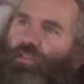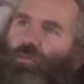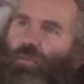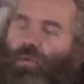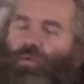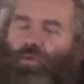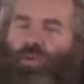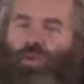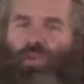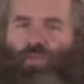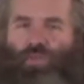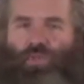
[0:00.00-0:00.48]
you
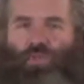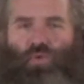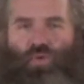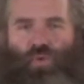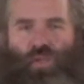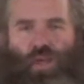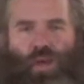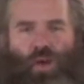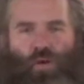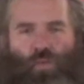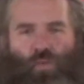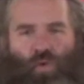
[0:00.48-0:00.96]
know, maybe a
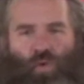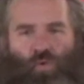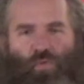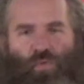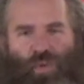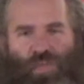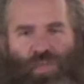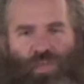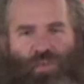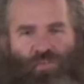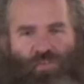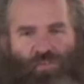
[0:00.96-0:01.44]
30 hour work
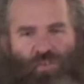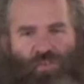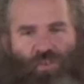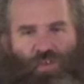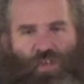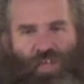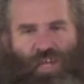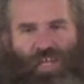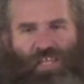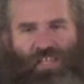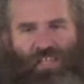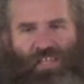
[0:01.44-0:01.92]
week is a
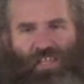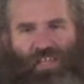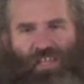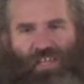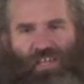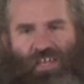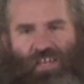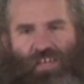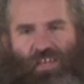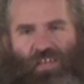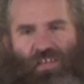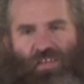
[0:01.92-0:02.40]
good
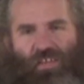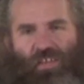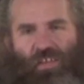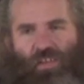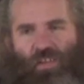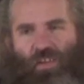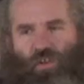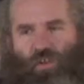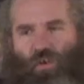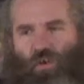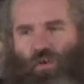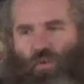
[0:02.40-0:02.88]
idea.
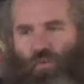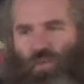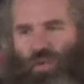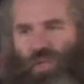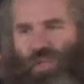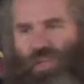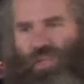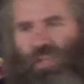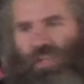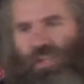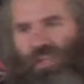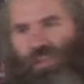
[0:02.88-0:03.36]
You know,
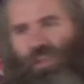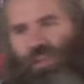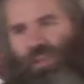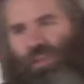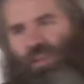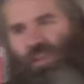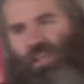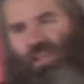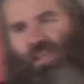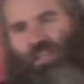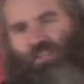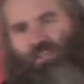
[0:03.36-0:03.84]
we
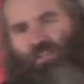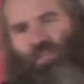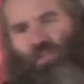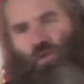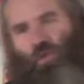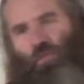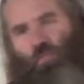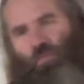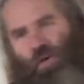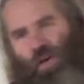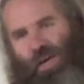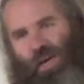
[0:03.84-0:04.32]
get
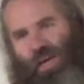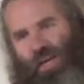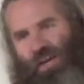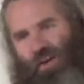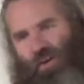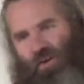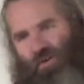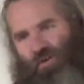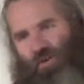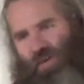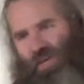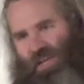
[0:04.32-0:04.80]
single
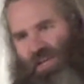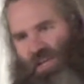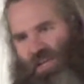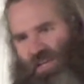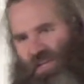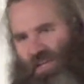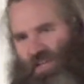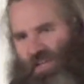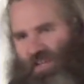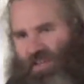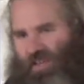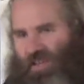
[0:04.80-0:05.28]
payer in.
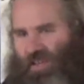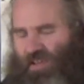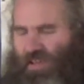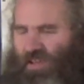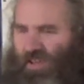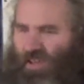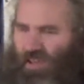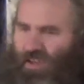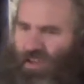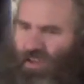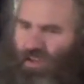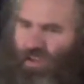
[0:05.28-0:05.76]

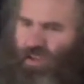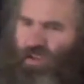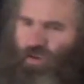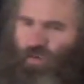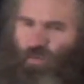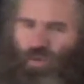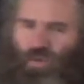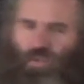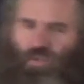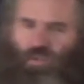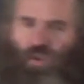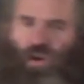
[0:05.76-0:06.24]

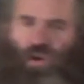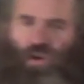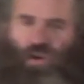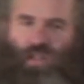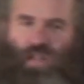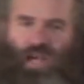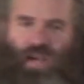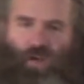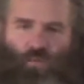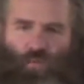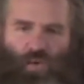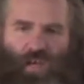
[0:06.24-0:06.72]
We
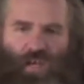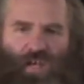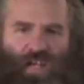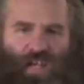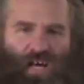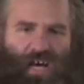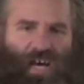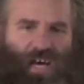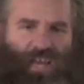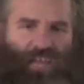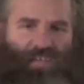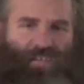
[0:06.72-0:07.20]
start like
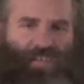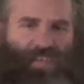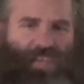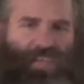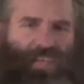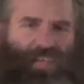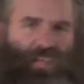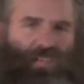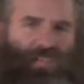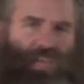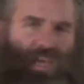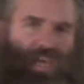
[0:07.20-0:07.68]

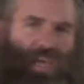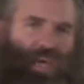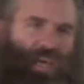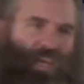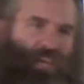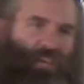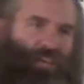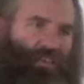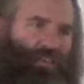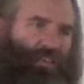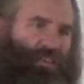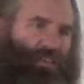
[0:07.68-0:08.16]
realizing
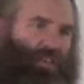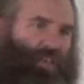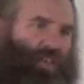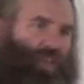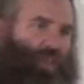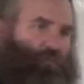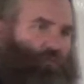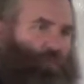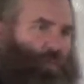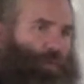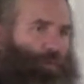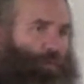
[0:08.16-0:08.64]
that
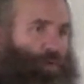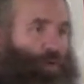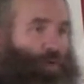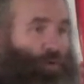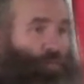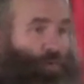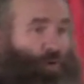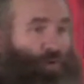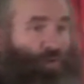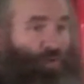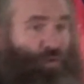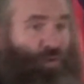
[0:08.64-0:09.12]
if people
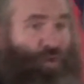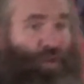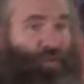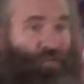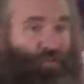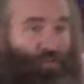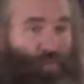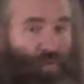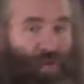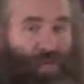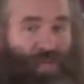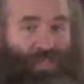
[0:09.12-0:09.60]
work 30
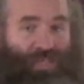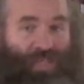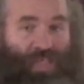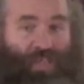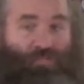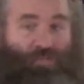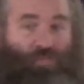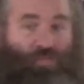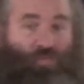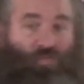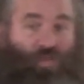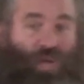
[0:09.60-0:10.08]
hours a week, they
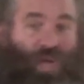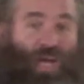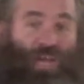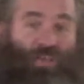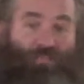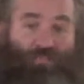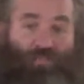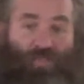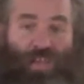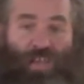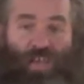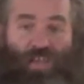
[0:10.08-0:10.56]
have to
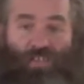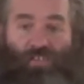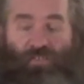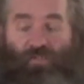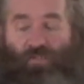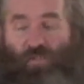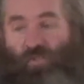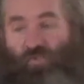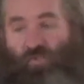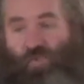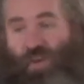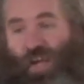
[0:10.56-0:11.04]
drive less.
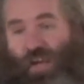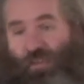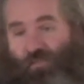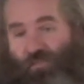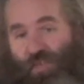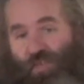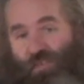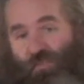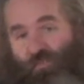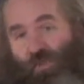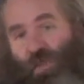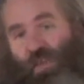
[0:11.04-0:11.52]
If they drive
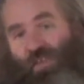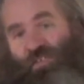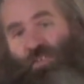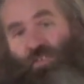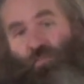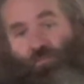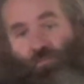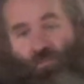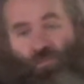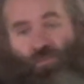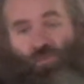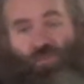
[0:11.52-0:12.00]
less, it makes
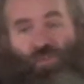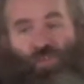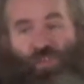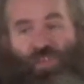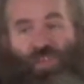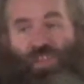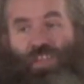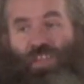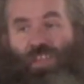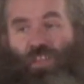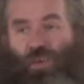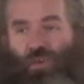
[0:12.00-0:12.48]
less
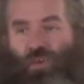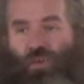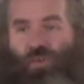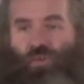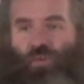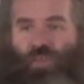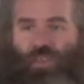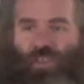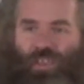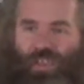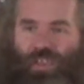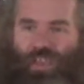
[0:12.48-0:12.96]
pollution, you
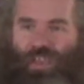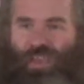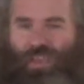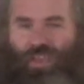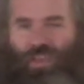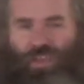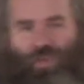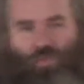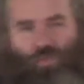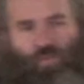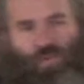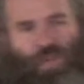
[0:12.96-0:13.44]
know, and
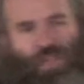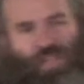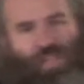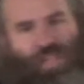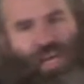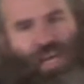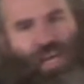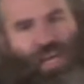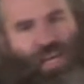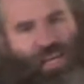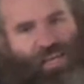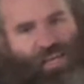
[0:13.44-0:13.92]
we
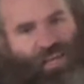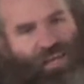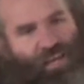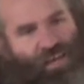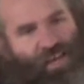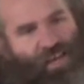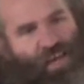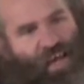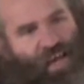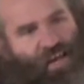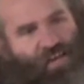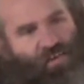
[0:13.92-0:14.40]
like
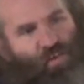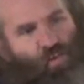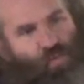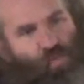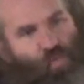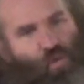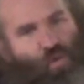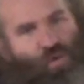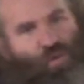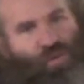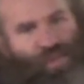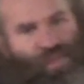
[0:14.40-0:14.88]
actually
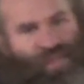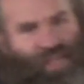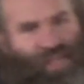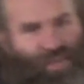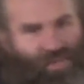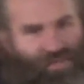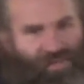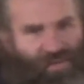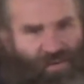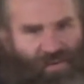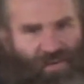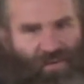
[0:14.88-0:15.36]
work
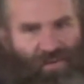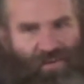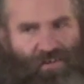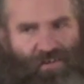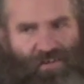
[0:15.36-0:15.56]
together